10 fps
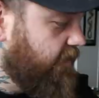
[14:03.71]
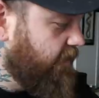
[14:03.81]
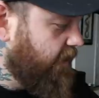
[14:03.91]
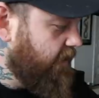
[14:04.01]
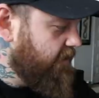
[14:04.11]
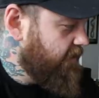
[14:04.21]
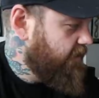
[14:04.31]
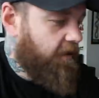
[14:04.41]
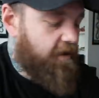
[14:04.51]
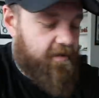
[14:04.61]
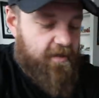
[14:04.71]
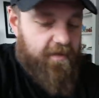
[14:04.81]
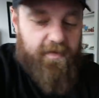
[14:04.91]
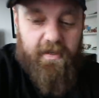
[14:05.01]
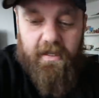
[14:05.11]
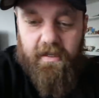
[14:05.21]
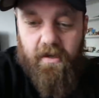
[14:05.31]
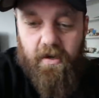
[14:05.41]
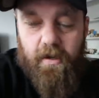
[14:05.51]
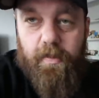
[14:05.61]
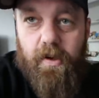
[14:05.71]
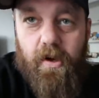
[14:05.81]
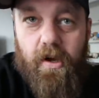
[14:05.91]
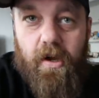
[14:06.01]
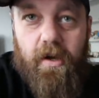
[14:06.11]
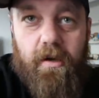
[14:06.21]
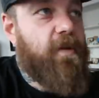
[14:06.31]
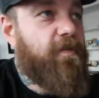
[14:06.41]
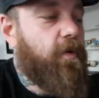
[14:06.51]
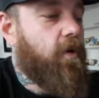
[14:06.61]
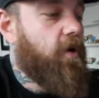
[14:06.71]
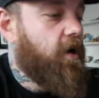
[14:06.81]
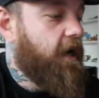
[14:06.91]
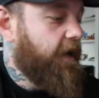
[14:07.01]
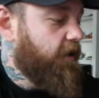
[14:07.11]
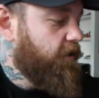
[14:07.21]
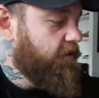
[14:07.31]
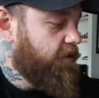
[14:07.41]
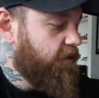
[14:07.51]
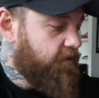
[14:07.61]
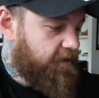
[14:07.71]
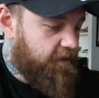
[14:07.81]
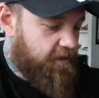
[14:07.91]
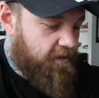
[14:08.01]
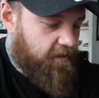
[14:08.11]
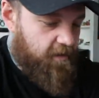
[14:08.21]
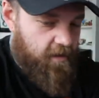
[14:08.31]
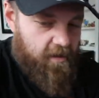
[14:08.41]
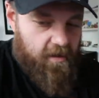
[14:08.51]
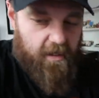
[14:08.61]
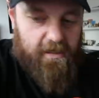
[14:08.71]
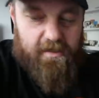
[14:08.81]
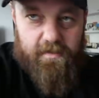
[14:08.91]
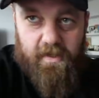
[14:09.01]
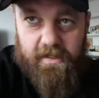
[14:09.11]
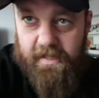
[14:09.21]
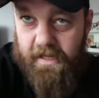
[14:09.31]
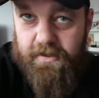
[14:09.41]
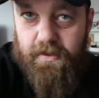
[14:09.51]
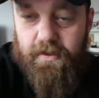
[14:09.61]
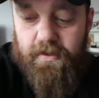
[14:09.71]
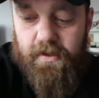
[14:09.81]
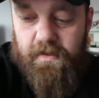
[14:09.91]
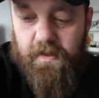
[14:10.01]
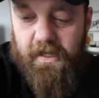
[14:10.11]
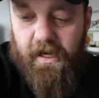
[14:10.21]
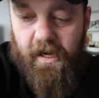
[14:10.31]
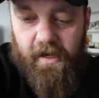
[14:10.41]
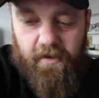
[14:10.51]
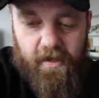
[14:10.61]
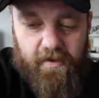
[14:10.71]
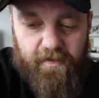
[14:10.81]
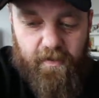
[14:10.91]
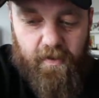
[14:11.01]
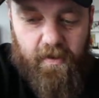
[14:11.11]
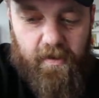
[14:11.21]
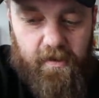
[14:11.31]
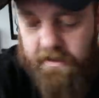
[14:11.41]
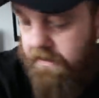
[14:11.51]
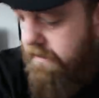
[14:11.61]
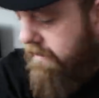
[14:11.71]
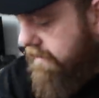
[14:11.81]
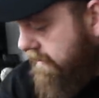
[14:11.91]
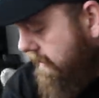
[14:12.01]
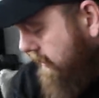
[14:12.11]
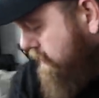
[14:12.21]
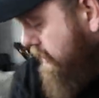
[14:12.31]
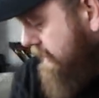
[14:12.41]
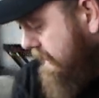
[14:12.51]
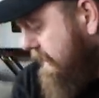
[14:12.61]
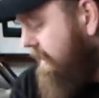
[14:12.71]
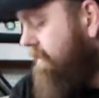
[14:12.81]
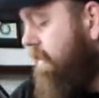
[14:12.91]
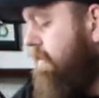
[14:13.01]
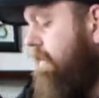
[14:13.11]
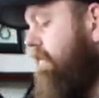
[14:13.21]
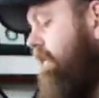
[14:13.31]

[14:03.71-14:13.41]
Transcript: little crazy. A lot of stuff to get caught up on before I go to Houston. Got some a tattoo to do this week I gotta get ready for. Omar time. Omar's